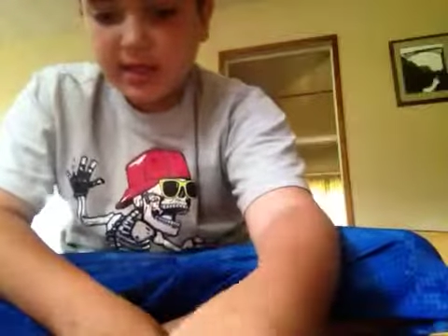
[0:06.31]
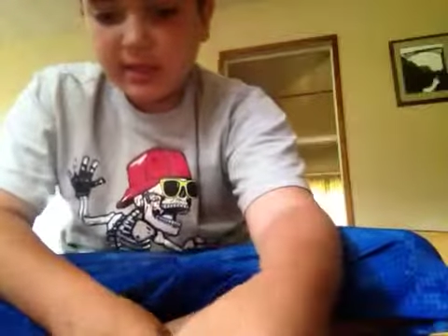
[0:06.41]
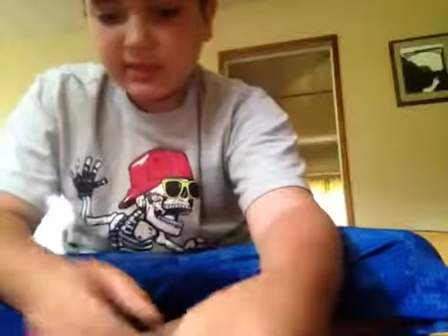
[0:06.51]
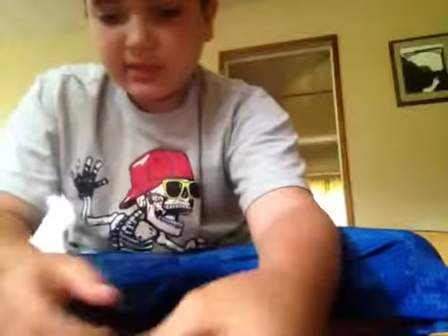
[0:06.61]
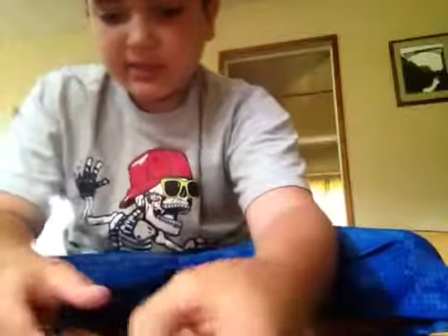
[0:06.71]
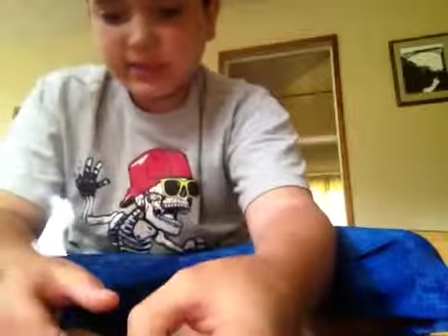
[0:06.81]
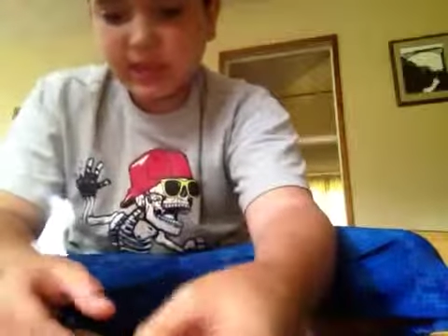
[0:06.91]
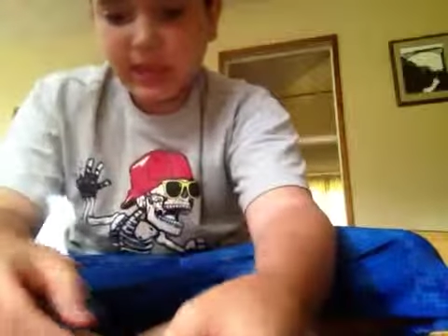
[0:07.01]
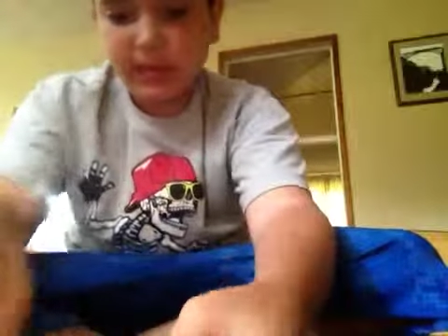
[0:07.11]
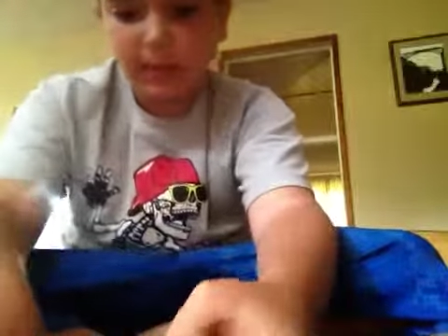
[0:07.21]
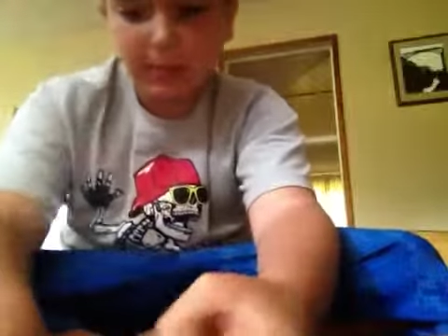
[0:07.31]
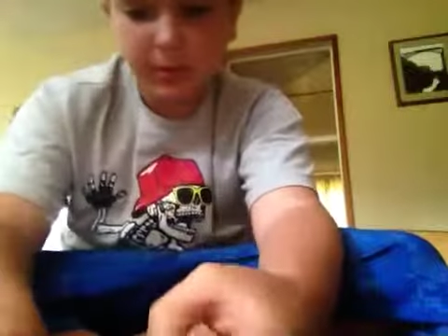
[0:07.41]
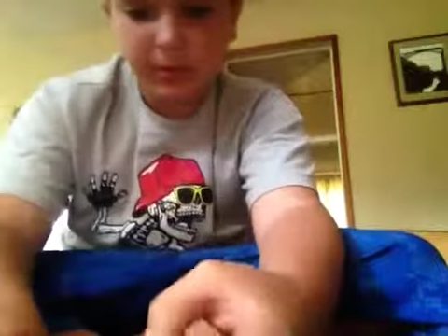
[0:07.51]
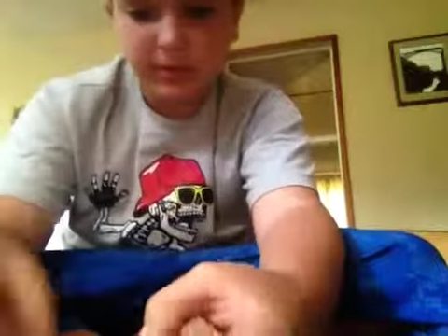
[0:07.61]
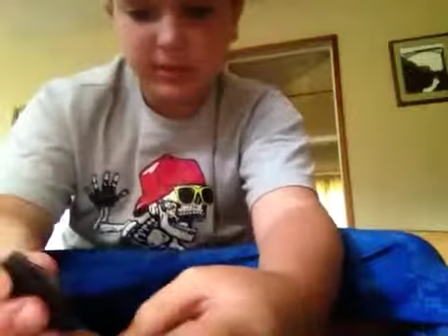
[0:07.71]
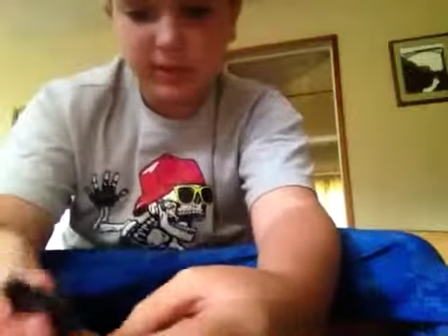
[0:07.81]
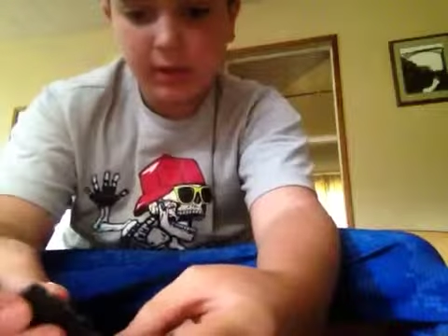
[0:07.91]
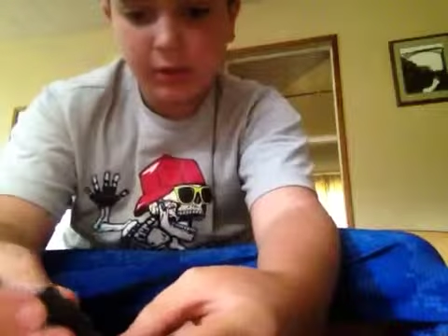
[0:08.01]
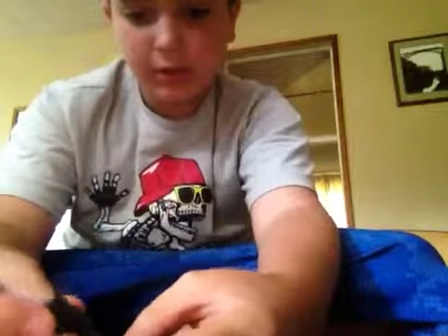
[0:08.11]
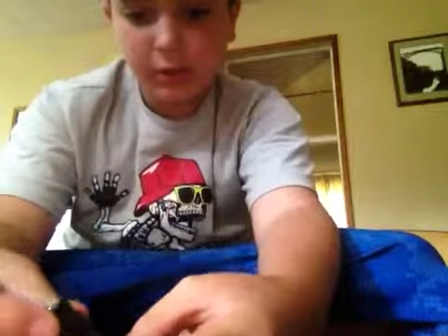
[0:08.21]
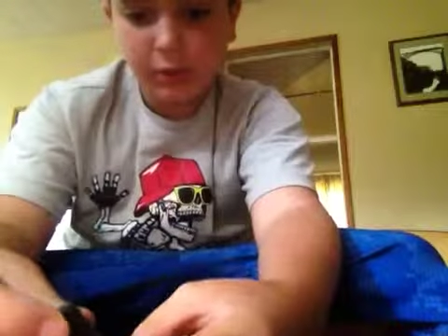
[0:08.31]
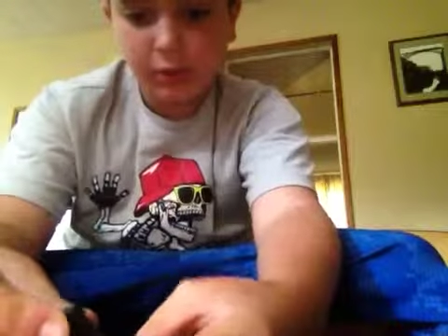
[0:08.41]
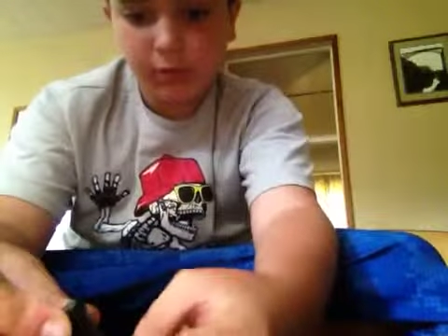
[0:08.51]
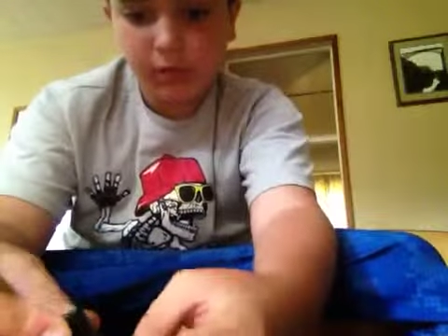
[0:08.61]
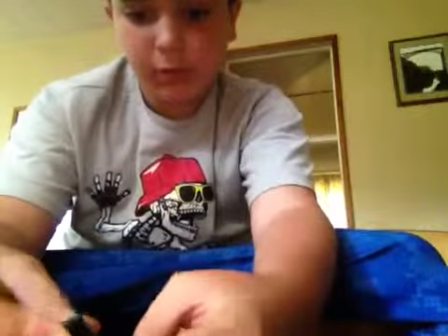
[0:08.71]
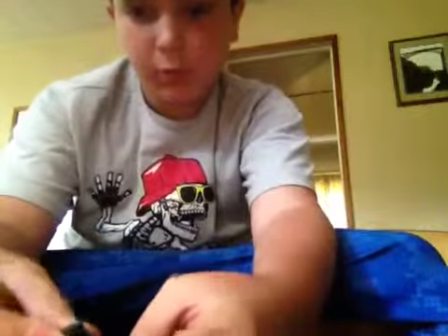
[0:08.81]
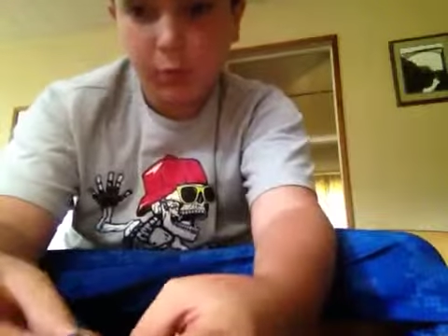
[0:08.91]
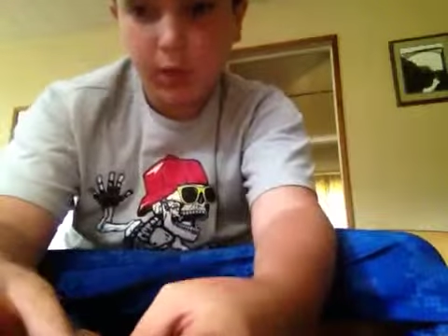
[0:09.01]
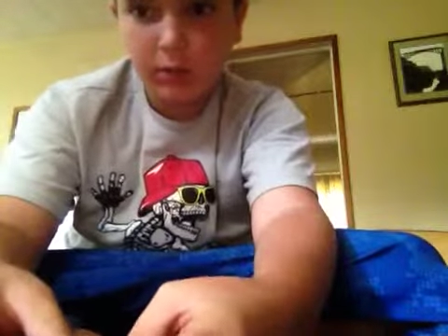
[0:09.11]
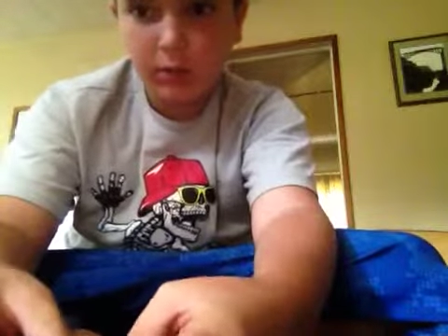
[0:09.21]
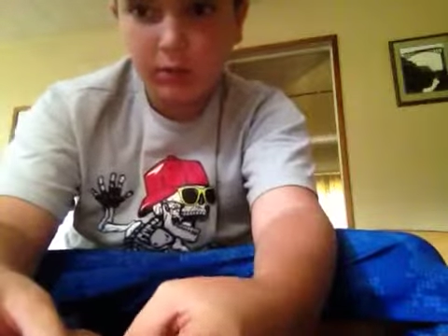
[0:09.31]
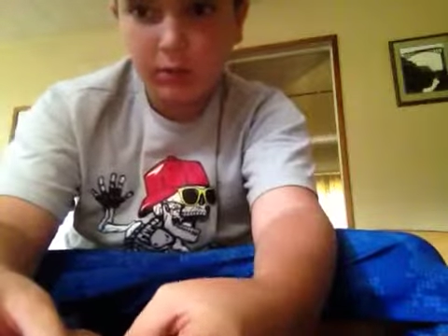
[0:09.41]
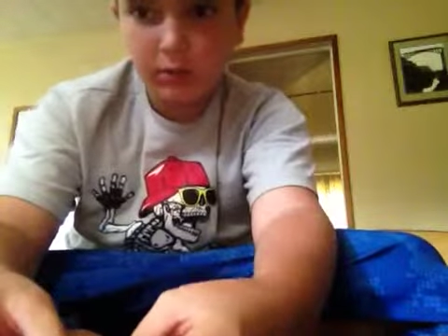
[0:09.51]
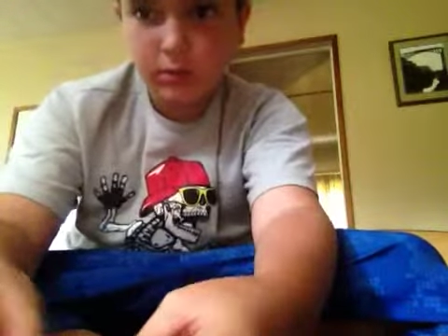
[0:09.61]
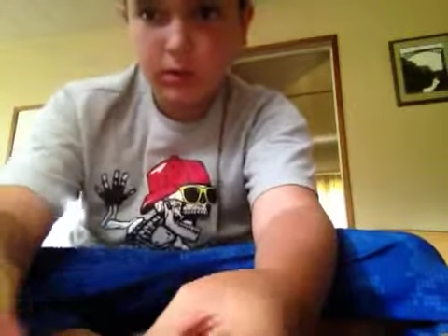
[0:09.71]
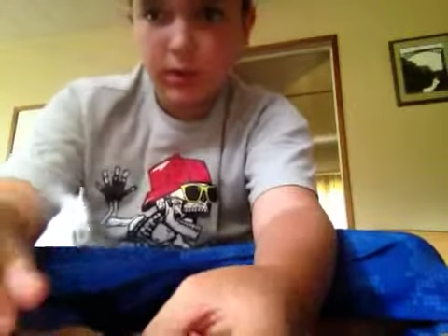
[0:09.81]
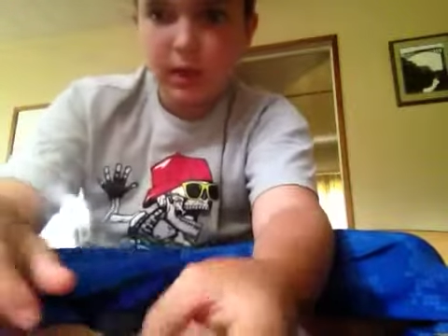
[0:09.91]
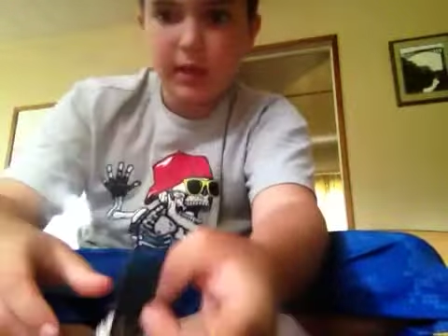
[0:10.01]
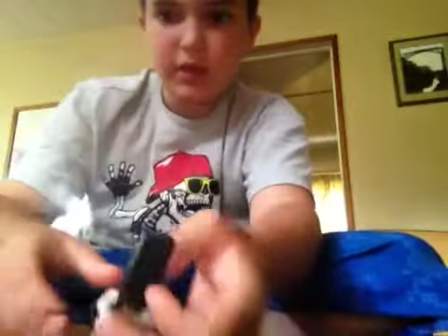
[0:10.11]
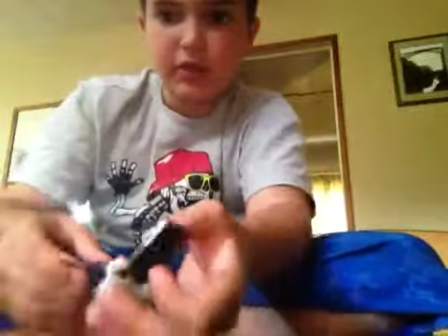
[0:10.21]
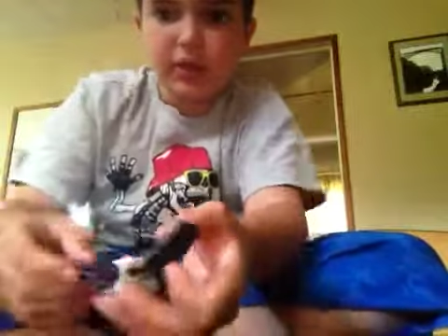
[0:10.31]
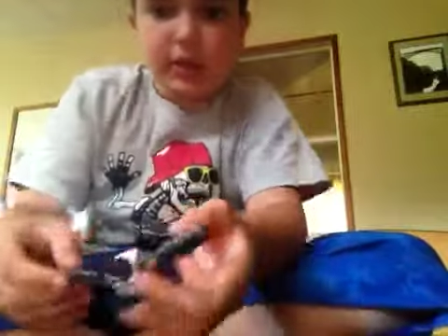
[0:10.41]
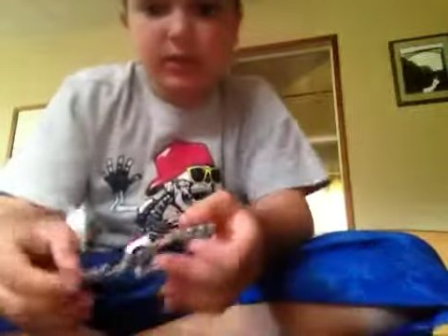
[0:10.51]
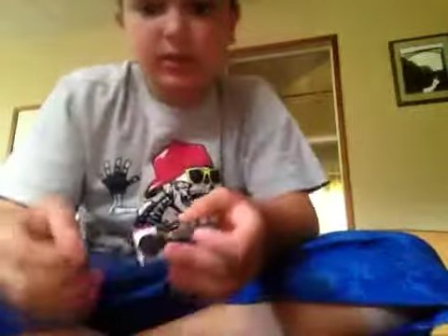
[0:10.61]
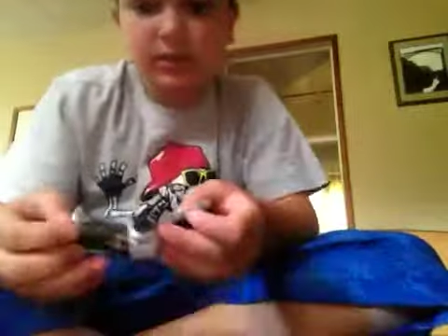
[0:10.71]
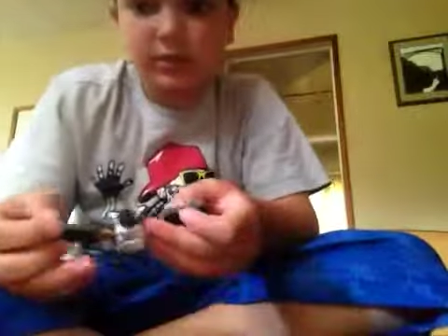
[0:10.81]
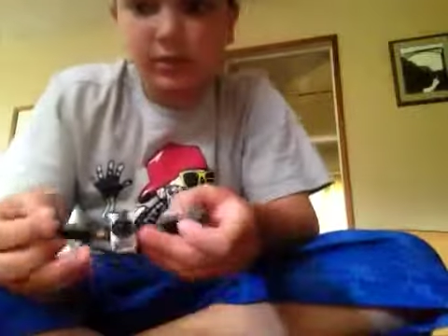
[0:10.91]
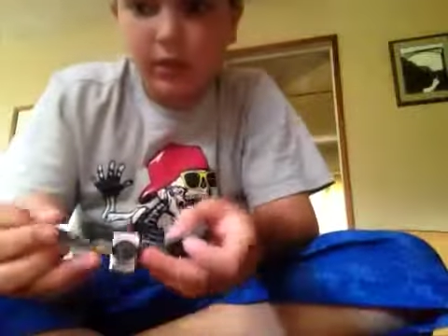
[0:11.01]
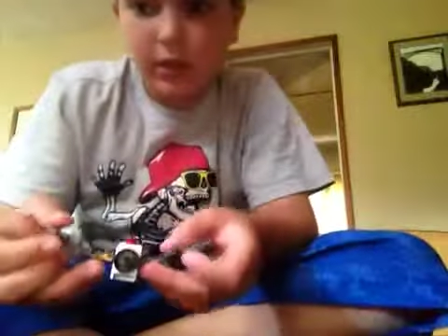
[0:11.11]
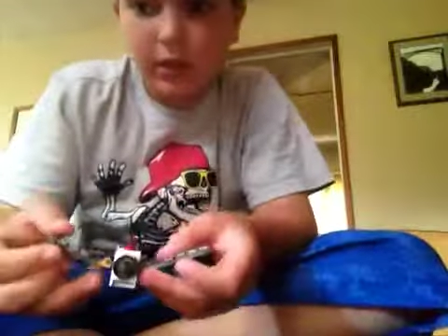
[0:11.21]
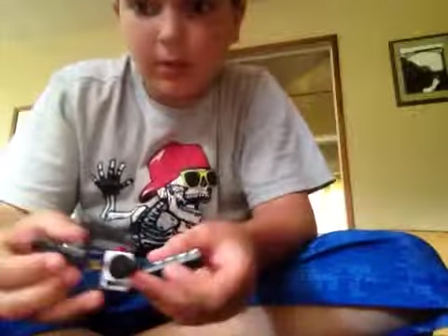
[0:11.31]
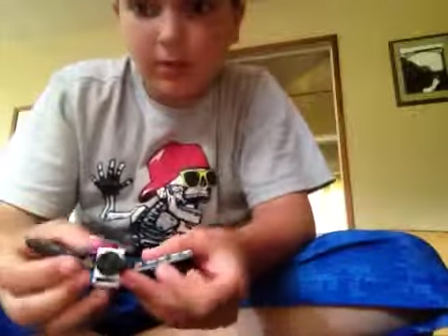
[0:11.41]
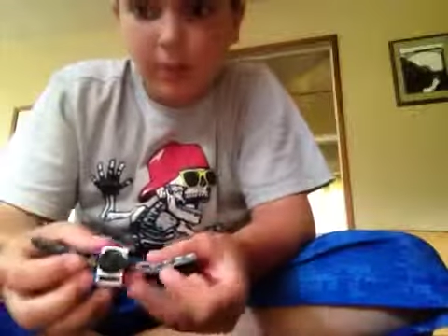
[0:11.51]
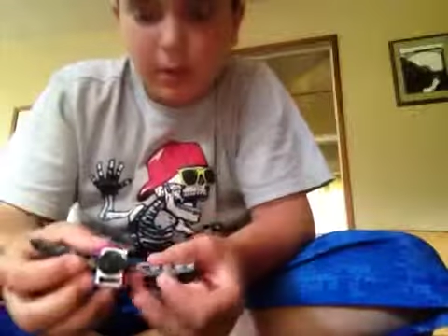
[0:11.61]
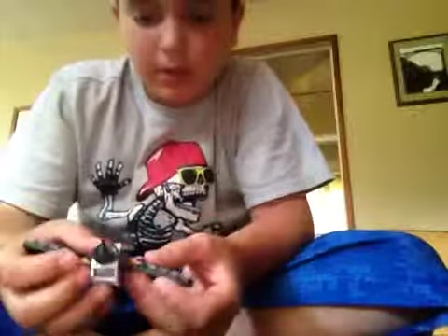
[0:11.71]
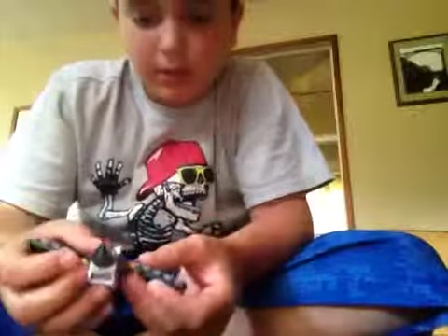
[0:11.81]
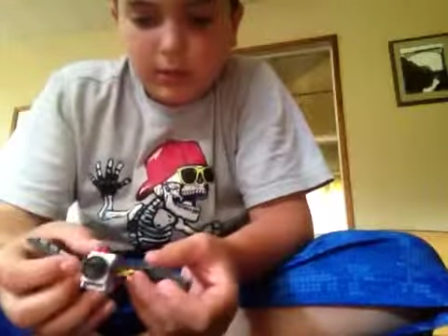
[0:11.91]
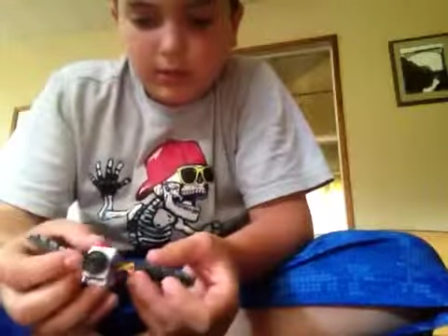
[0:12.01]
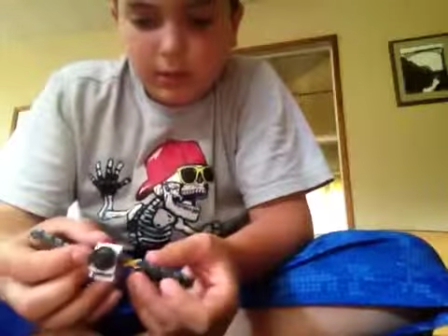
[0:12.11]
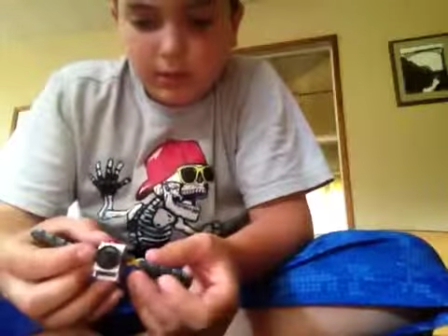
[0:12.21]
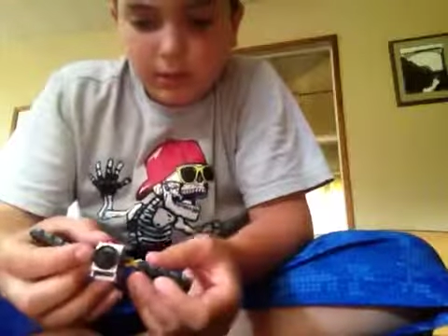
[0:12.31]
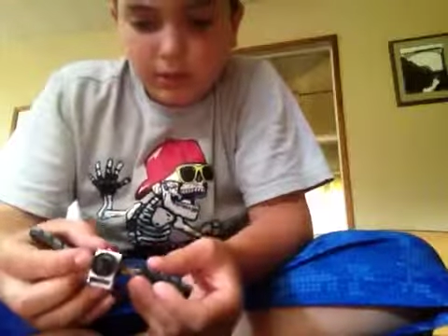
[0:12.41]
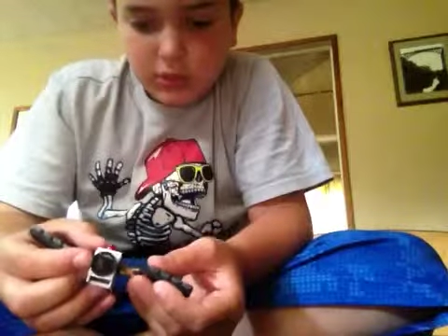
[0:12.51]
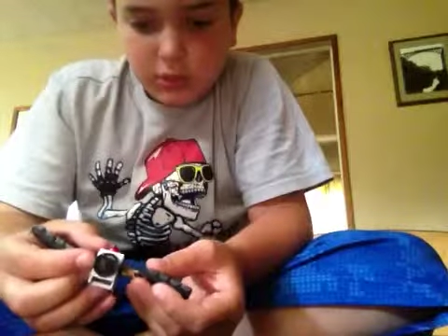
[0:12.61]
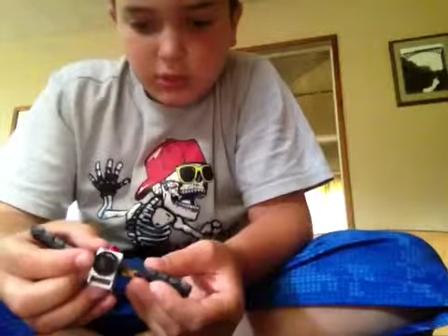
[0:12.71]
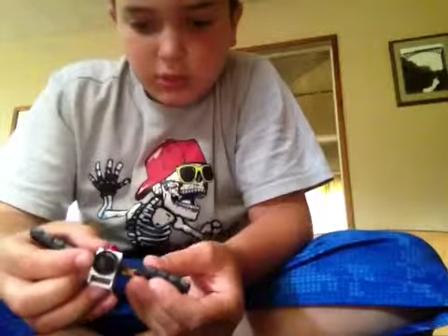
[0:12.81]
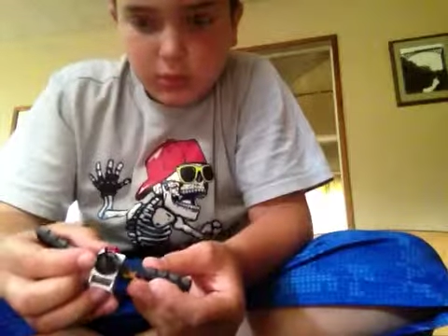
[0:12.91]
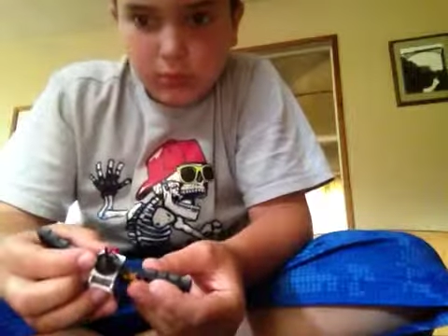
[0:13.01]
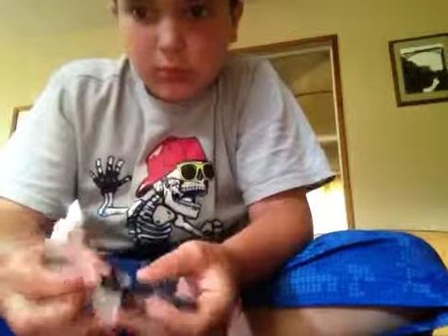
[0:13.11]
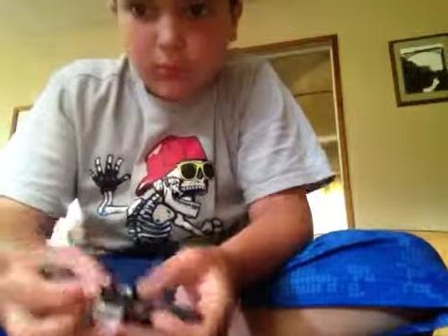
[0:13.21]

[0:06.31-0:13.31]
This is set number 031, I think. Um, so,